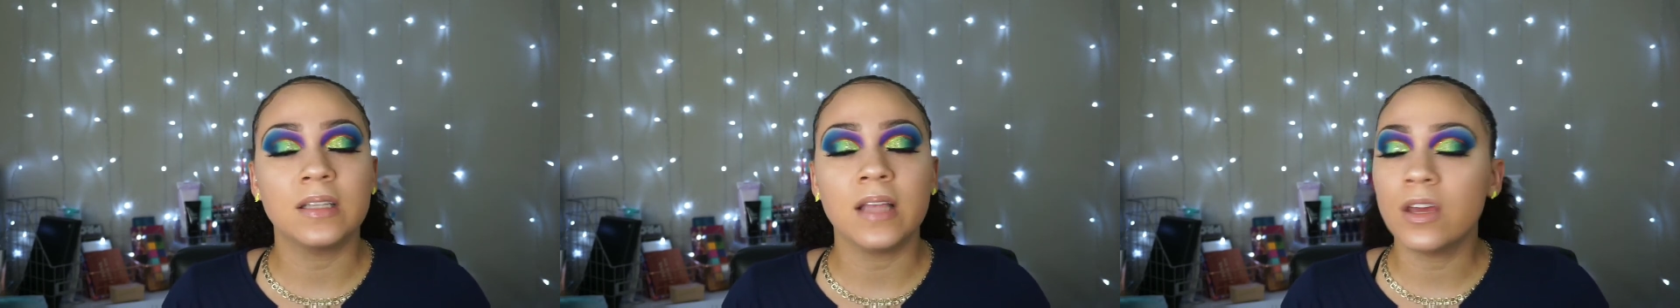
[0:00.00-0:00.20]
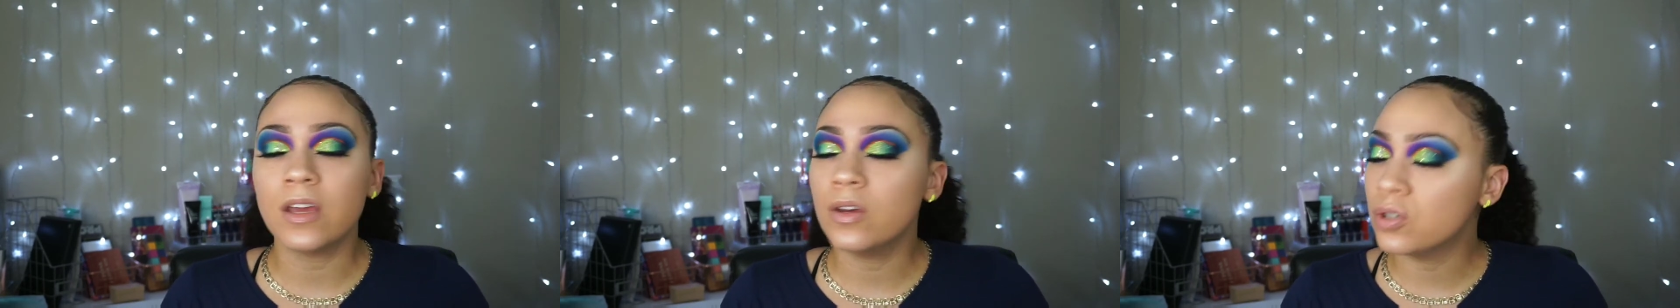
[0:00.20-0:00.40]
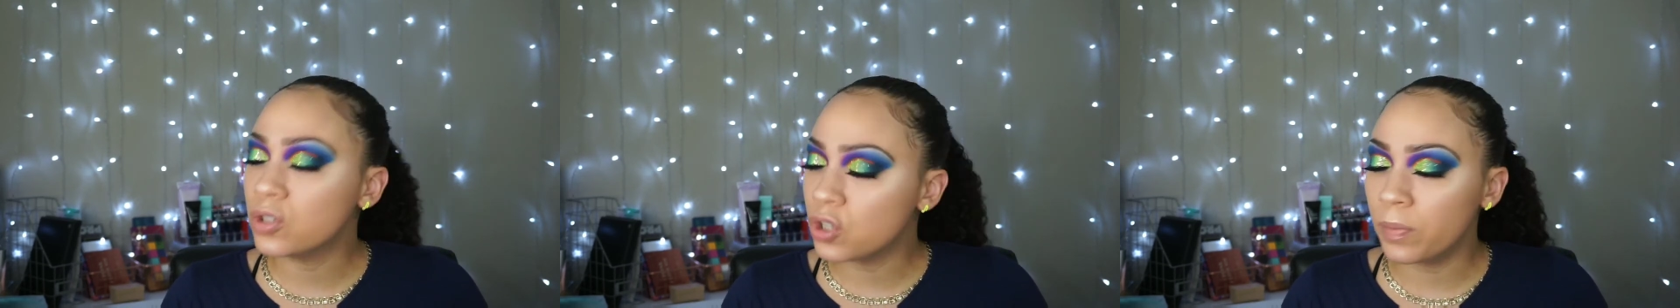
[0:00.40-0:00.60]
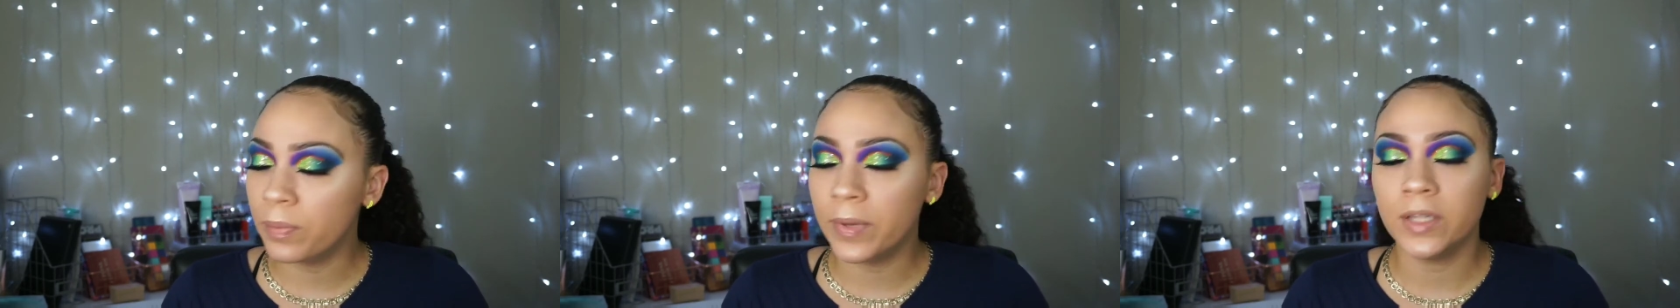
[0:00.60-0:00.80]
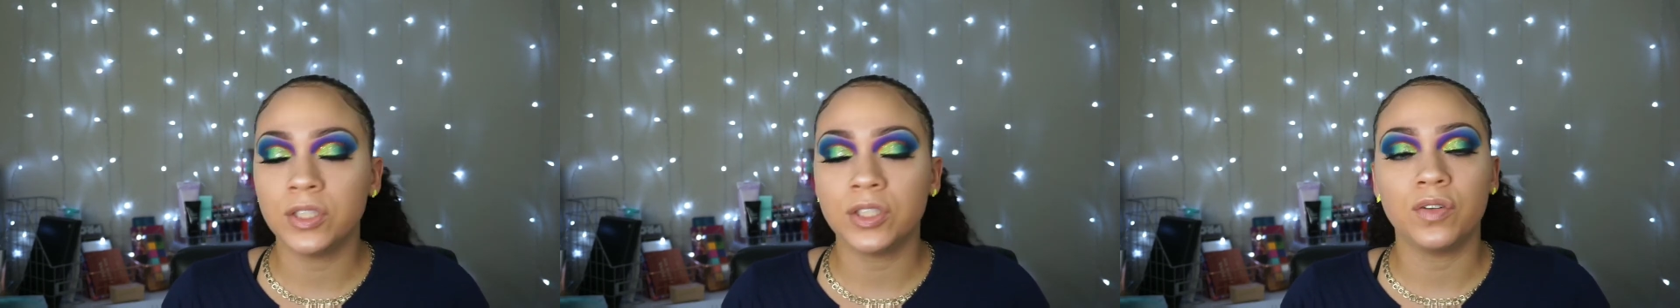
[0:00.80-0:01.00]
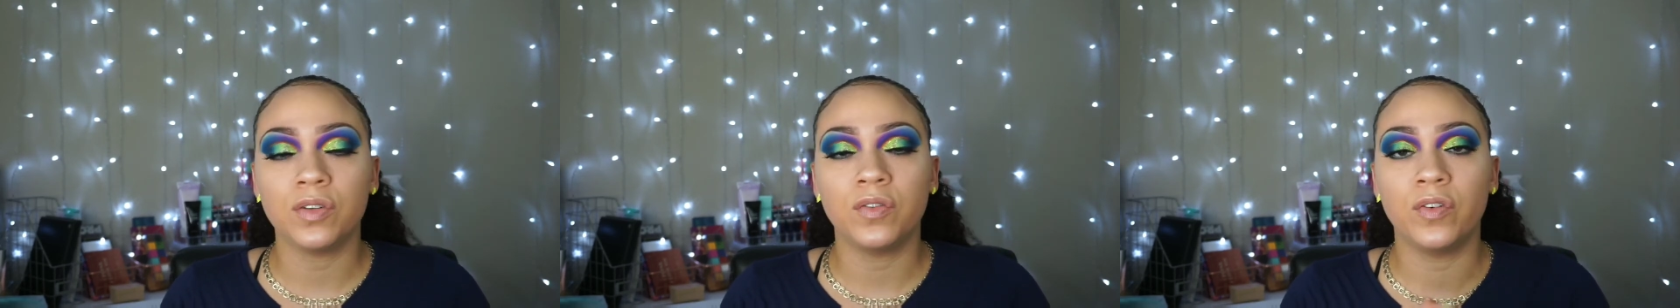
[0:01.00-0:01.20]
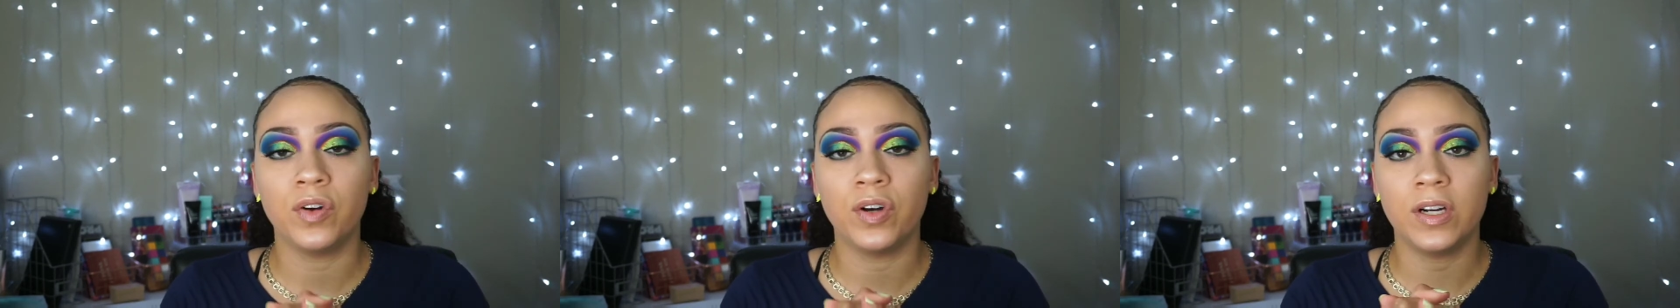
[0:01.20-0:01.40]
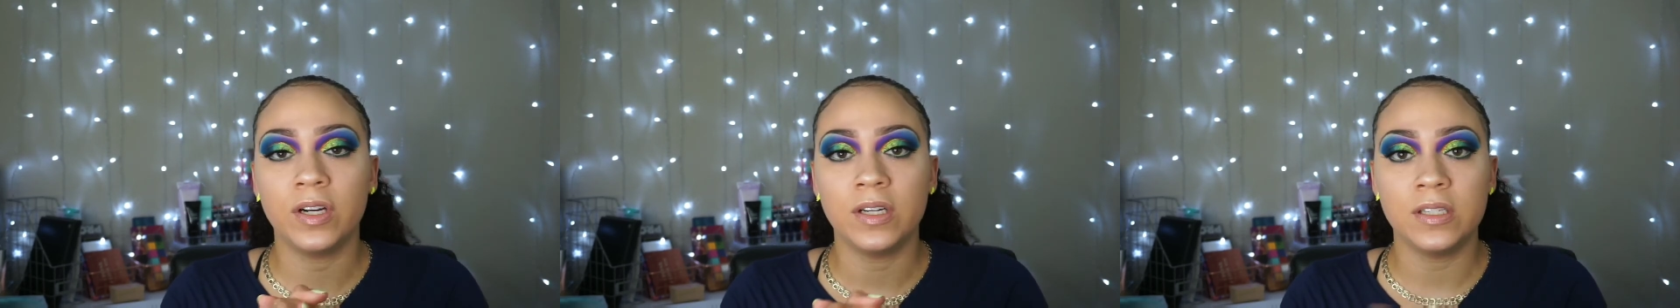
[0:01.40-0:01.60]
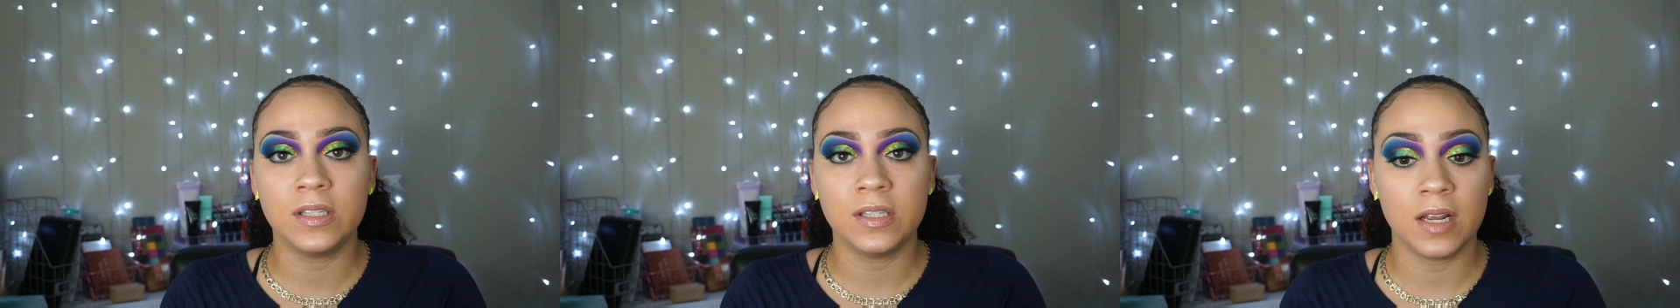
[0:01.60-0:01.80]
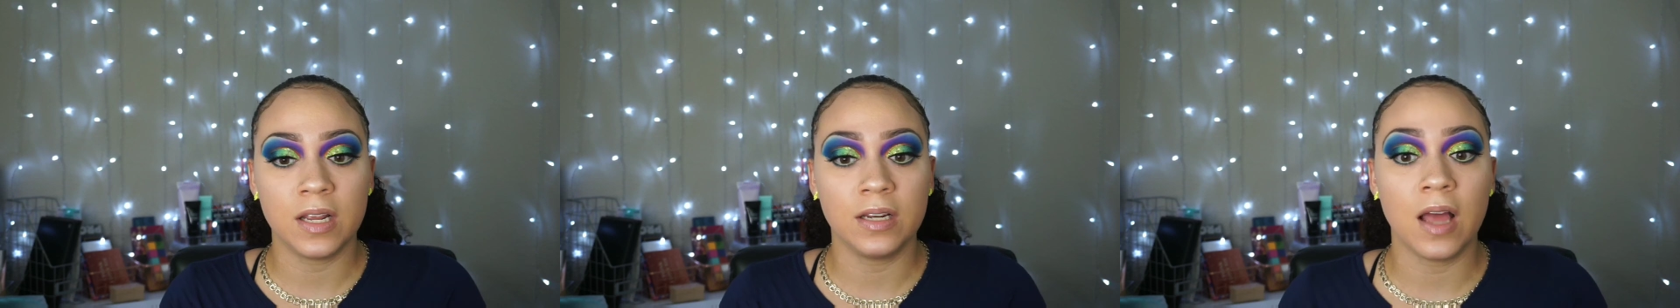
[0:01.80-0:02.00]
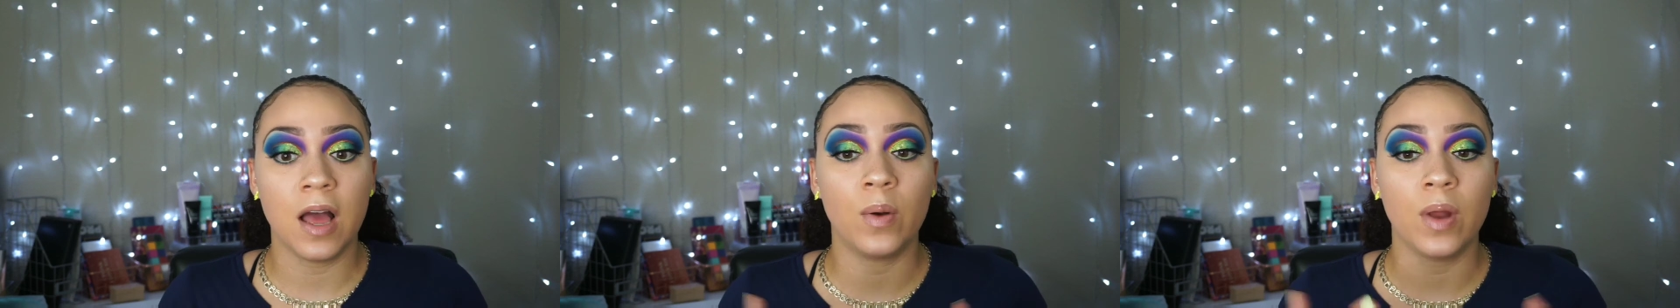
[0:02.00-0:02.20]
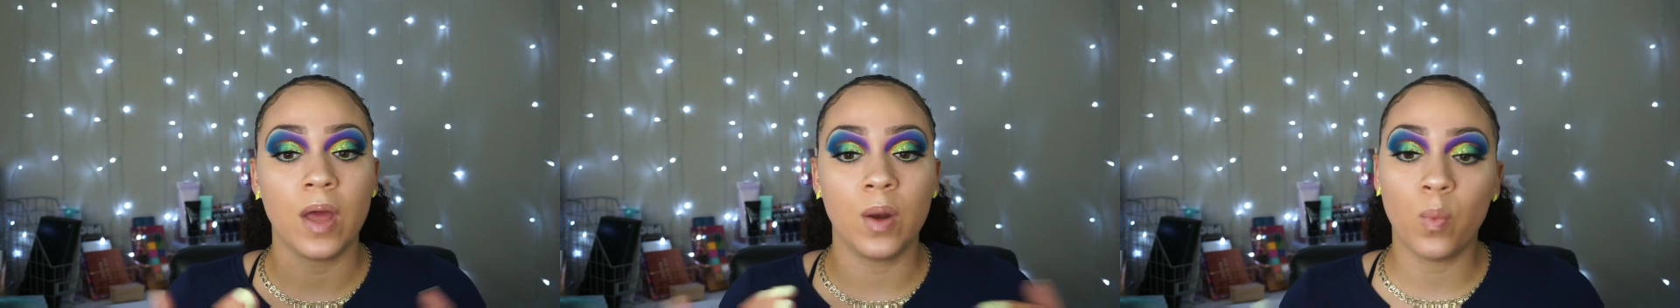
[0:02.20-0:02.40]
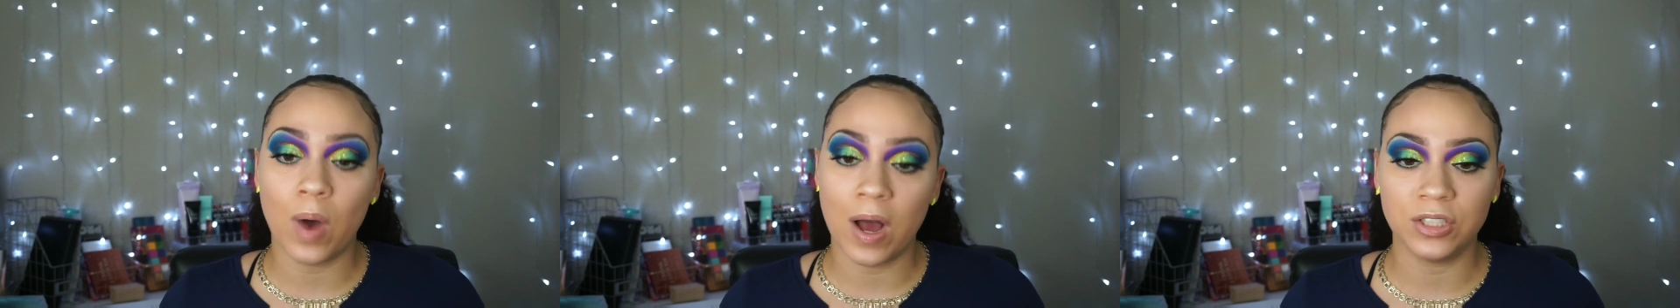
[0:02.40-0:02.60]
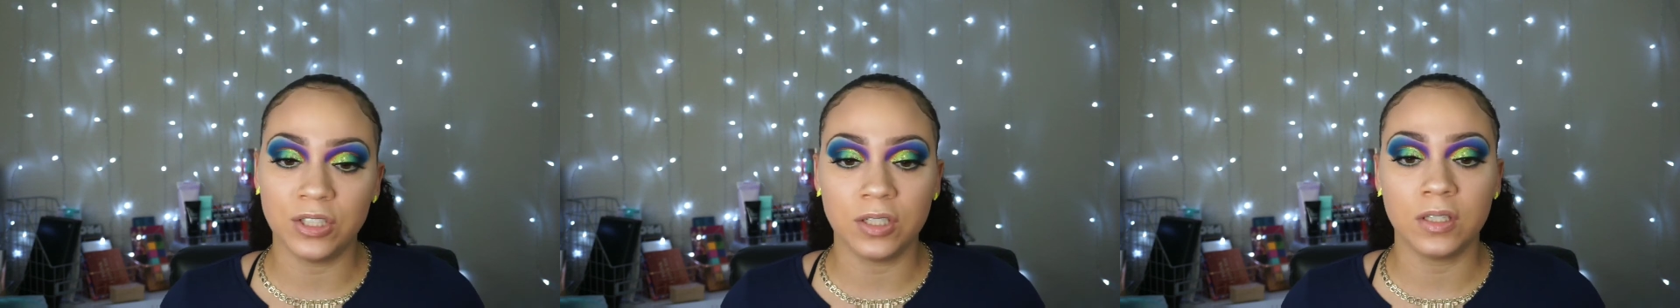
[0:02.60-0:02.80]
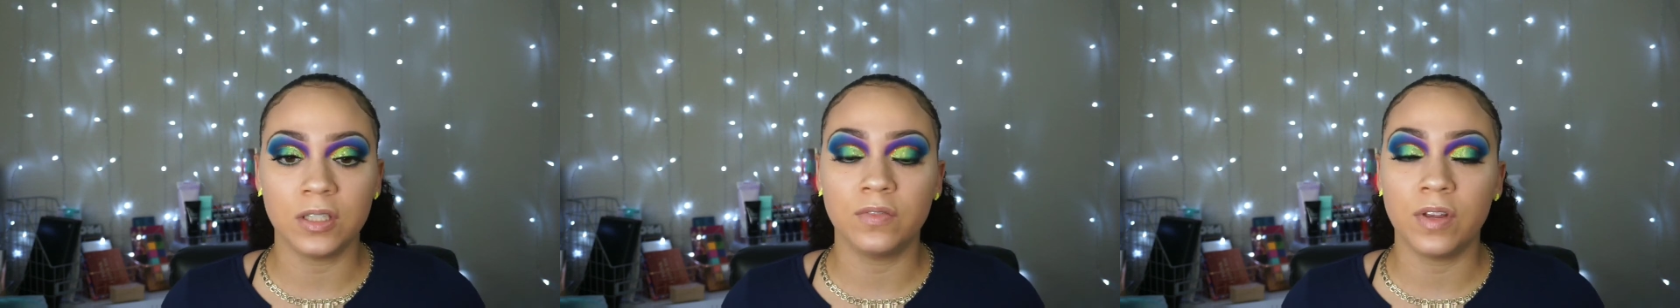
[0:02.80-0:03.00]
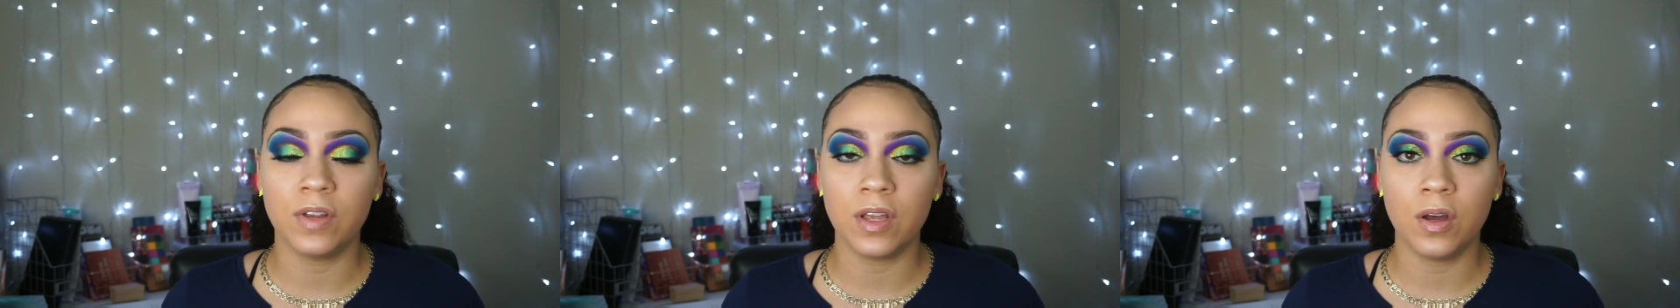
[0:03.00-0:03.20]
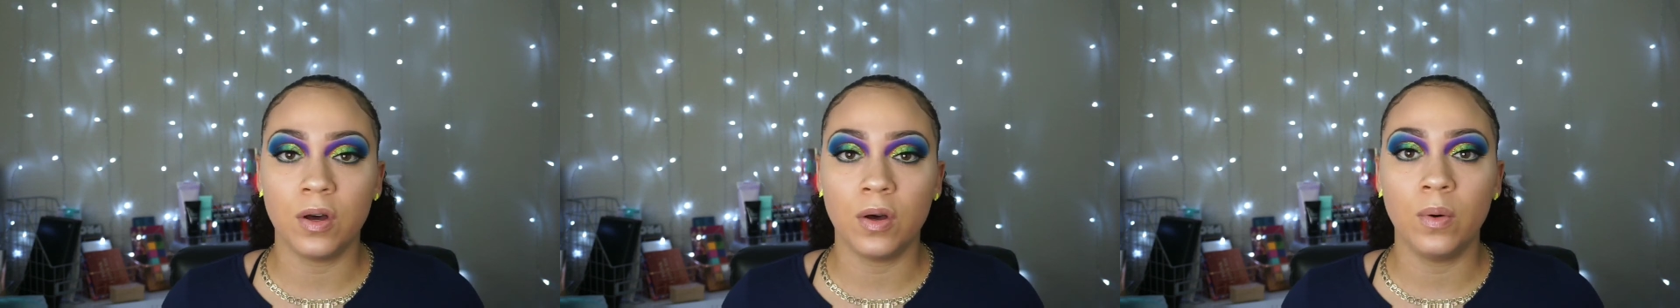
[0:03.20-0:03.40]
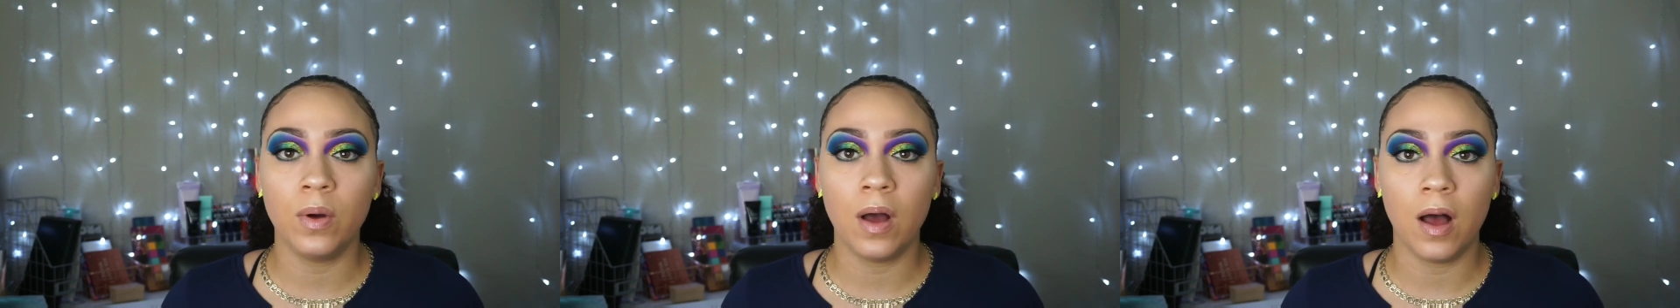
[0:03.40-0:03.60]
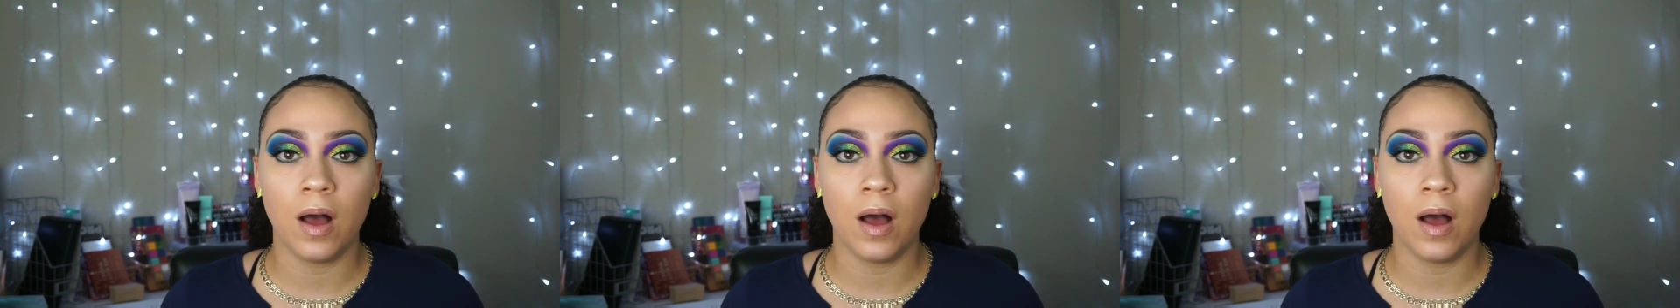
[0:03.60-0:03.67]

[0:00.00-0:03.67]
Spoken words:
Thank you so much for sitting down and watching this video.